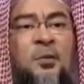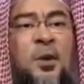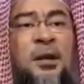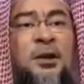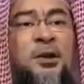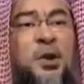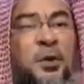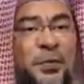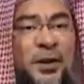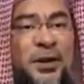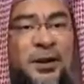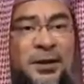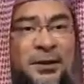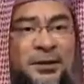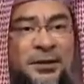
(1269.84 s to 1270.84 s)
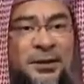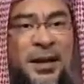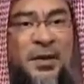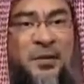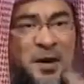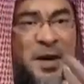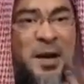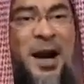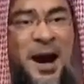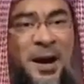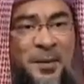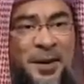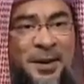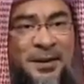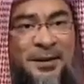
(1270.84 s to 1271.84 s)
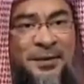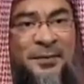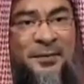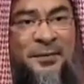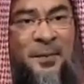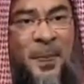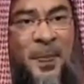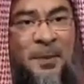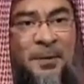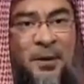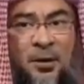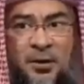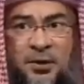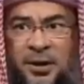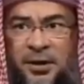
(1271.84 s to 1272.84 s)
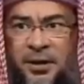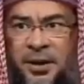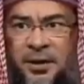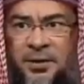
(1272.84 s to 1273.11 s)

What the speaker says: they're quite difficult, even in Arabic, because it